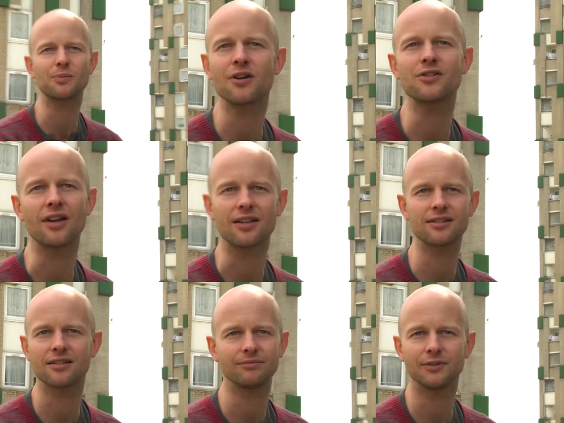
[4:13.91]
process.
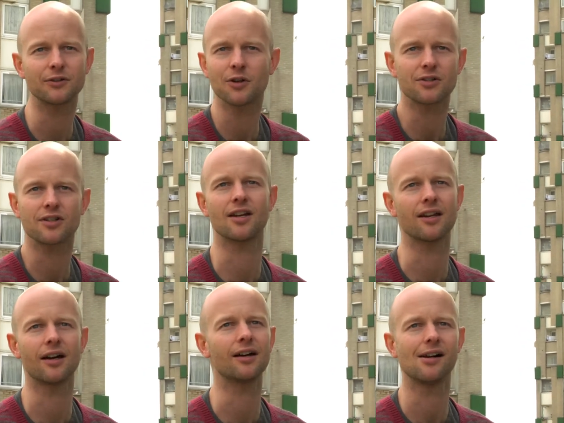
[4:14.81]
You've got to say
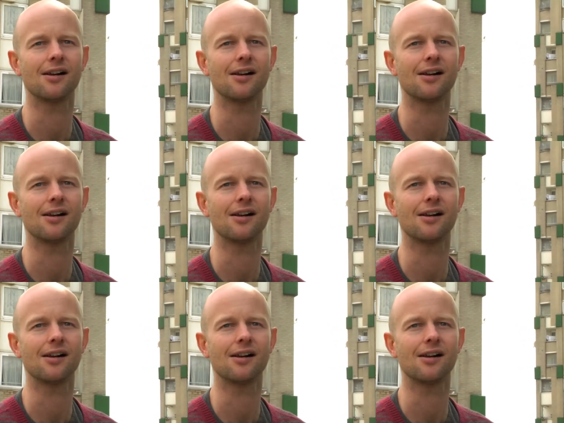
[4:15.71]
that.